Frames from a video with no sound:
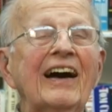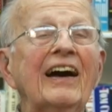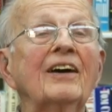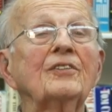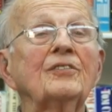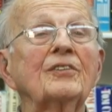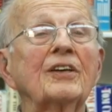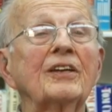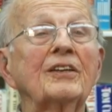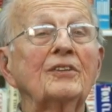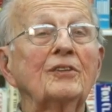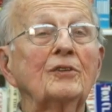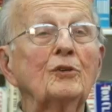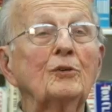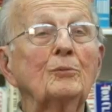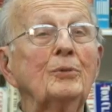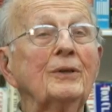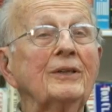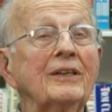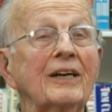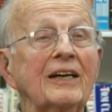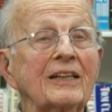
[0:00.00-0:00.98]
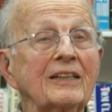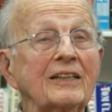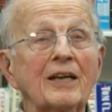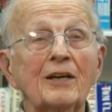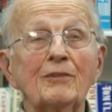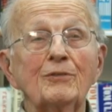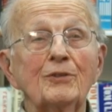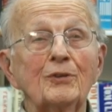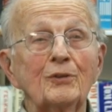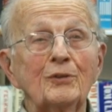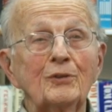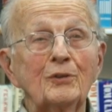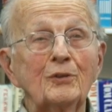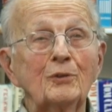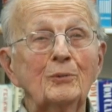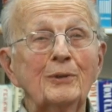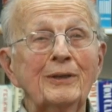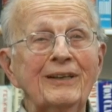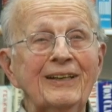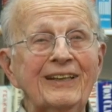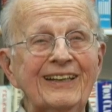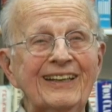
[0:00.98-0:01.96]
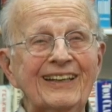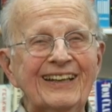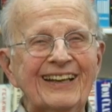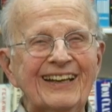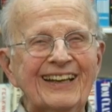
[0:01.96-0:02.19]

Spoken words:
I said, Doobie, I love you, Doobie.